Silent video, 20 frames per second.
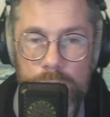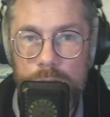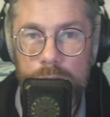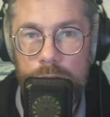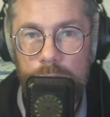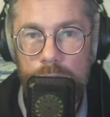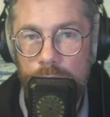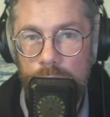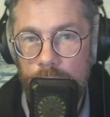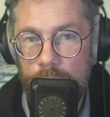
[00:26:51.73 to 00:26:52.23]

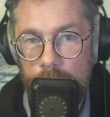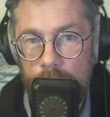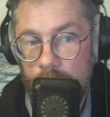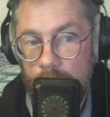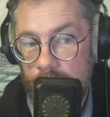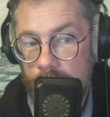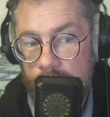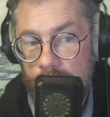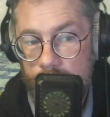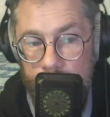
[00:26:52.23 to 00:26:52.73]
what
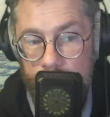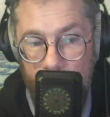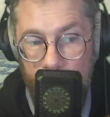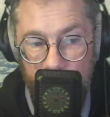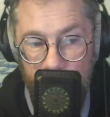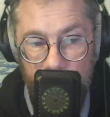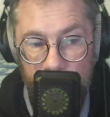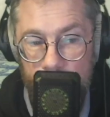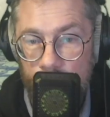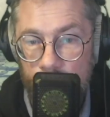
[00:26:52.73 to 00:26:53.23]
does this say
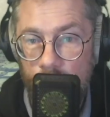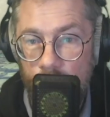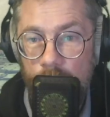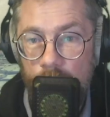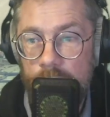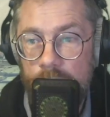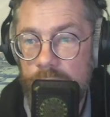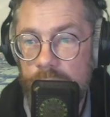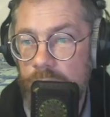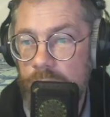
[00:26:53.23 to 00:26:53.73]
about God?
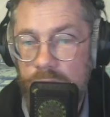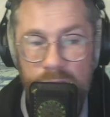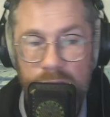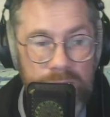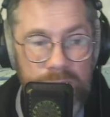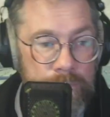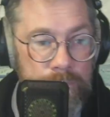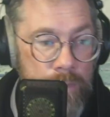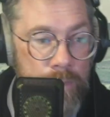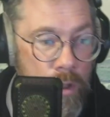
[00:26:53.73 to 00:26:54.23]
He's a
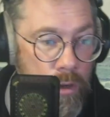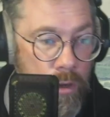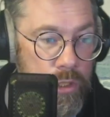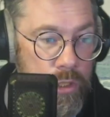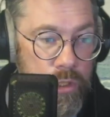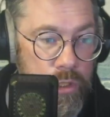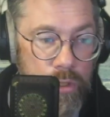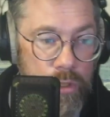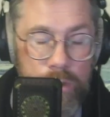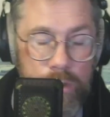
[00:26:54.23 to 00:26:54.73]

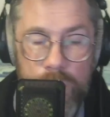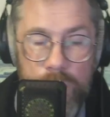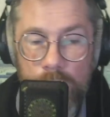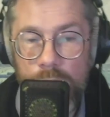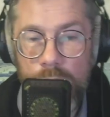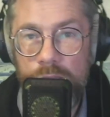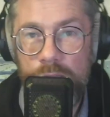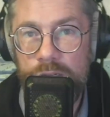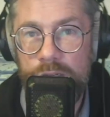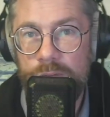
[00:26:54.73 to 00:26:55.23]
partial
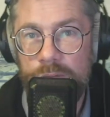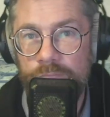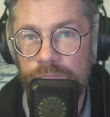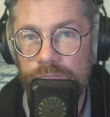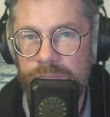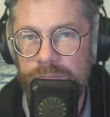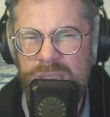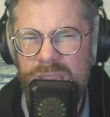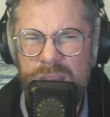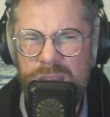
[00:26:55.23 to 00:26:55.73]
God.
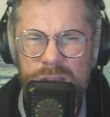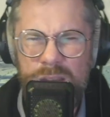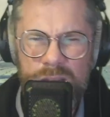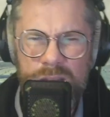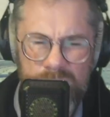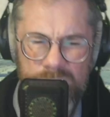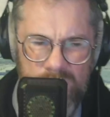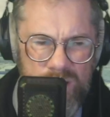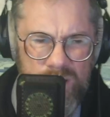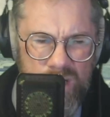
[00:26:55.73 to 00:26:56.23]

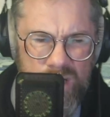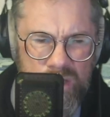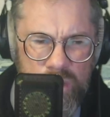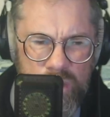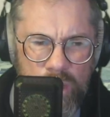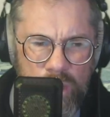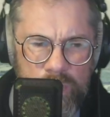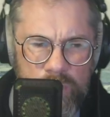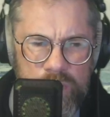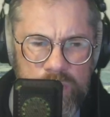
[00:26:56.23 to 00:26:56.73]
He's
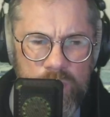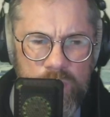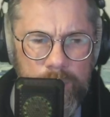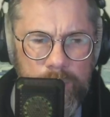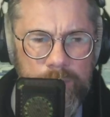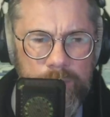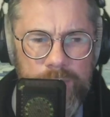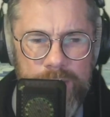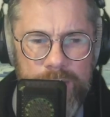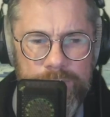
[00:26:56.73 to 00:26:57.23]
concerned with some of
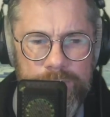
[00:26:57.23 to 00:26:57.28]
life.